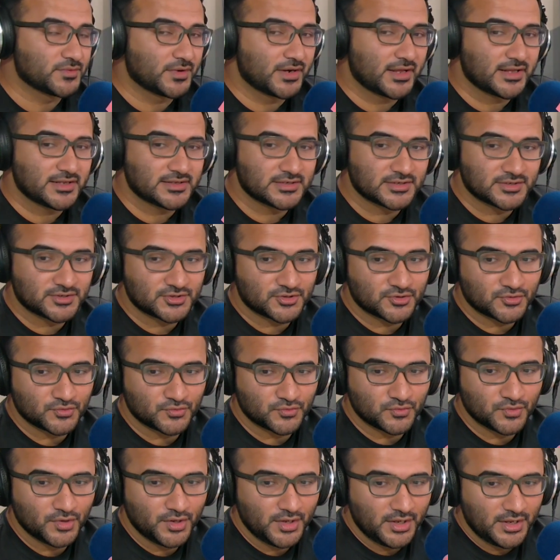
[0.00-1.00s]
related
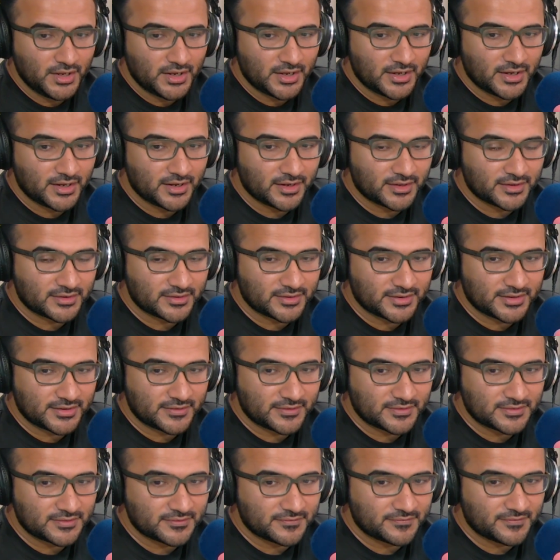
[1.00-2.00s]
to
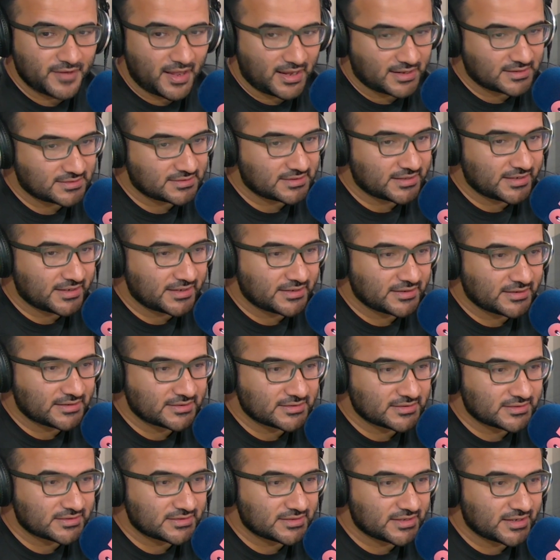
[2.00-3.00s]
the the vaccine
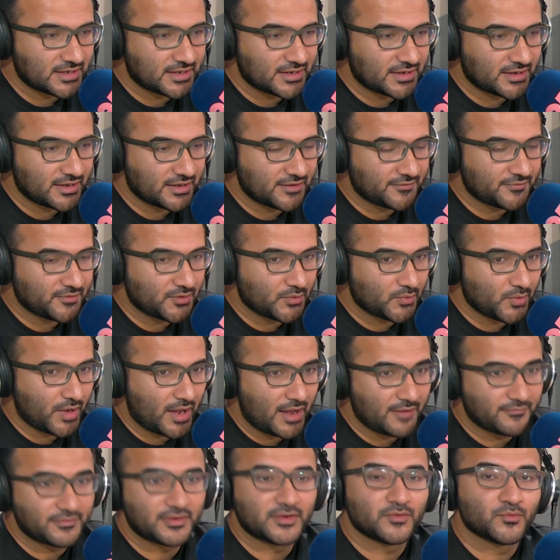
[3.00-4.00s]
and if you
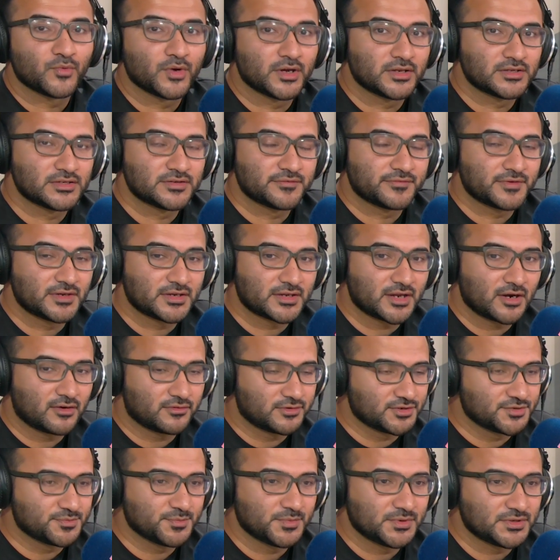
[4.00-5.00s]
have any words of
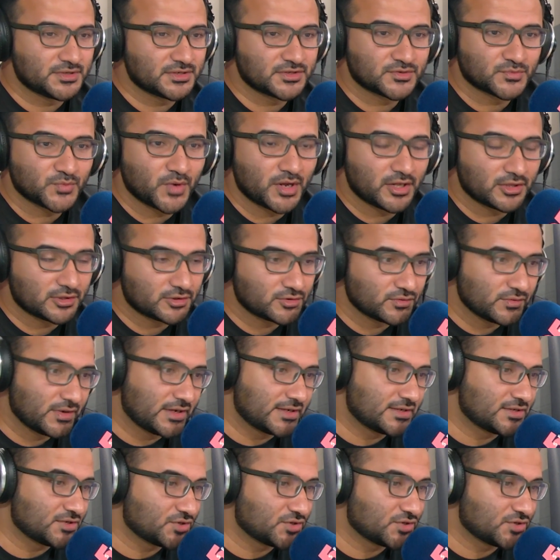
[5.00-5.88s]
encouragement as well, do let